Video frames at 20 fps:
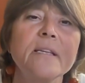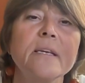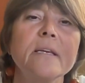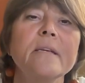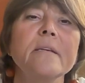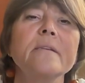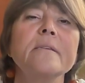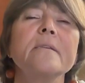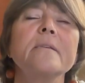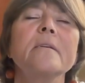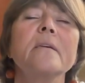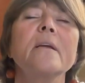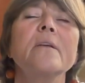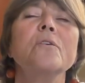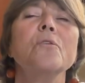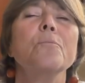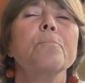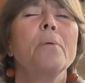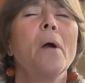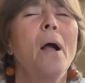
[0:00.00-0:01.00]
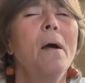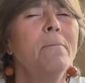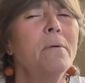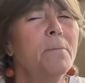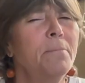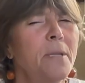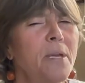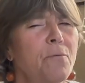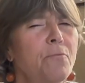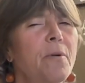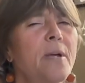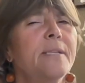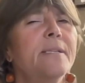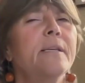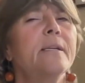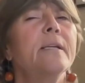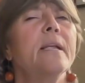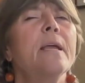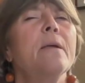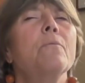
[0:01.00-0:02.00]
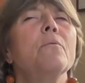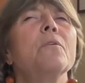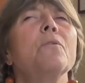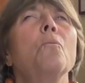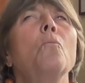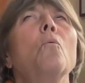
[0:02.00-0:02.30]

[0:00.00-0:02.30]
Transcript: these, and you'll probably resonate with